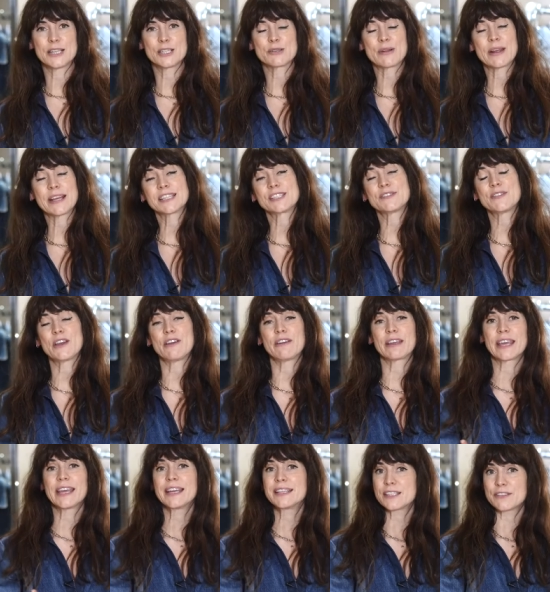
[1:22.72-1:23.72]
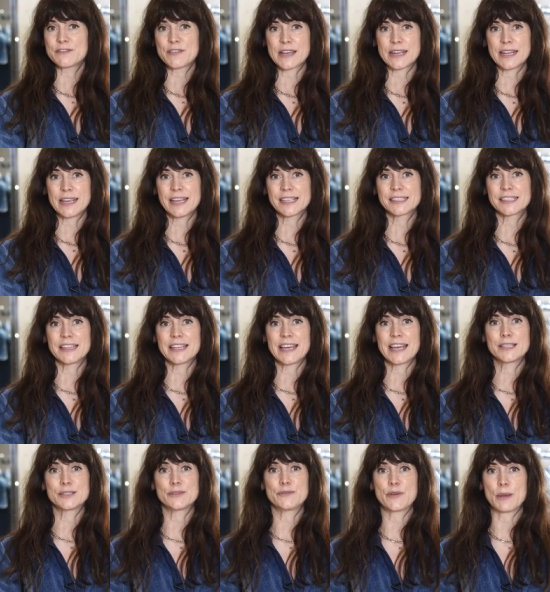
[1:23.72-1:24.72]
and transferring it into Phoenix at the
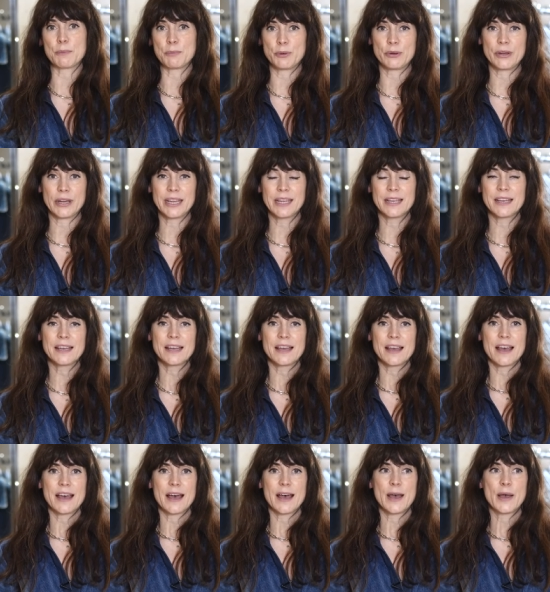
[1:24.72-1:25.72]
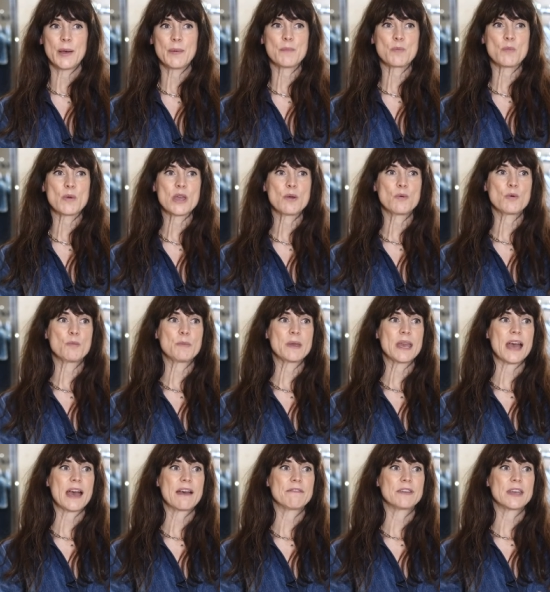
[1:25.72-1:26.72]
end of February. Um, we will be
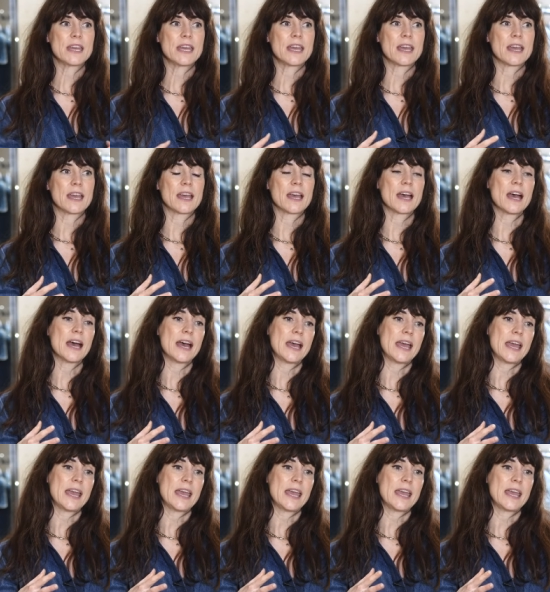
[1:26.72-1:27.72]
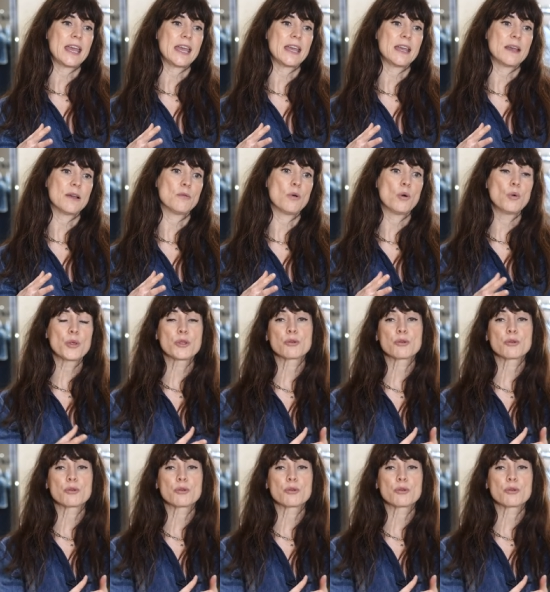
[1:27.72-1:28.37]
having a, all